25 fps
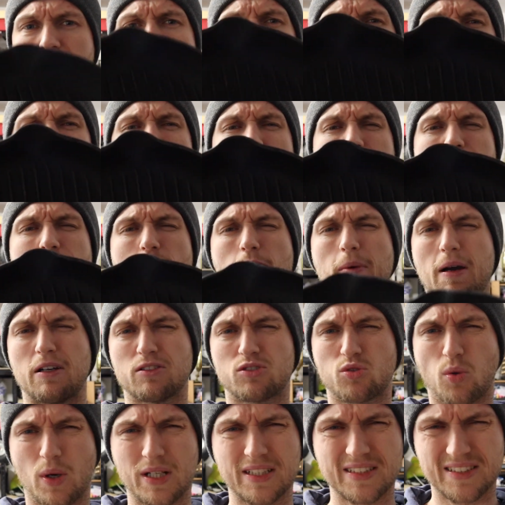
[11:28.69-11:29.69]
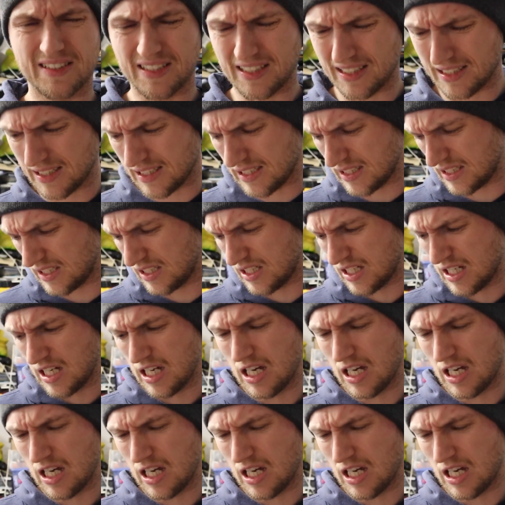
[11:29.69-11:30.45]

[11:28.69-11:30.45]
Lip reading: Went for about £21,